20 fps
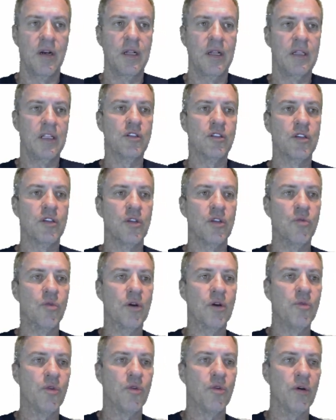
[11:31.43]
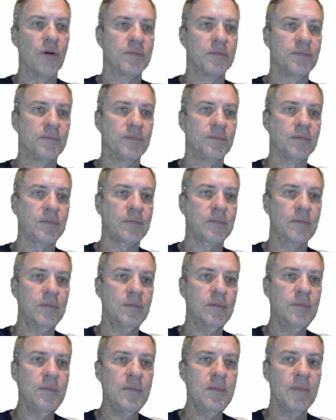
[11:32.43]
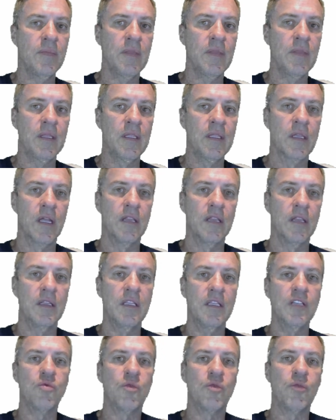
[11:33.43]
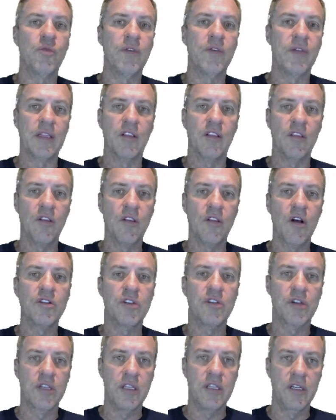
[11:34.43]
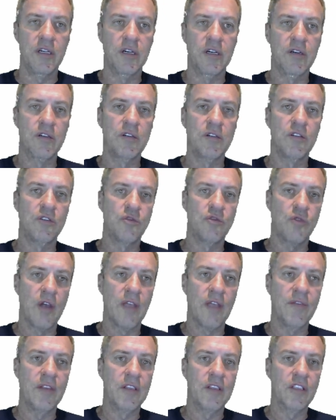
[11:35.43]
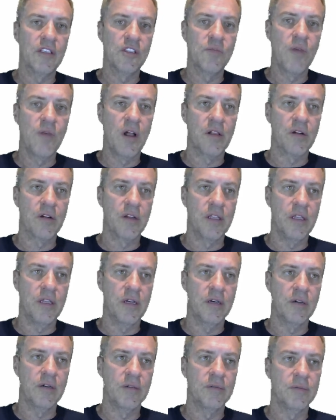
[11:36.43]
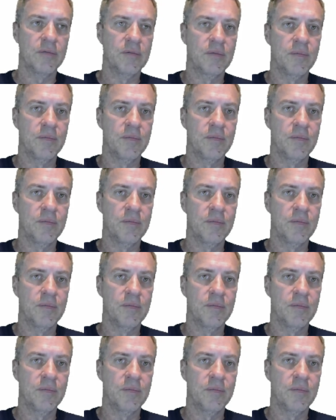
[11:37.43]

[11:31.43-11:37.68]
All right, let's look at one more. On this one, we've got the larger gear driving the smaller gear.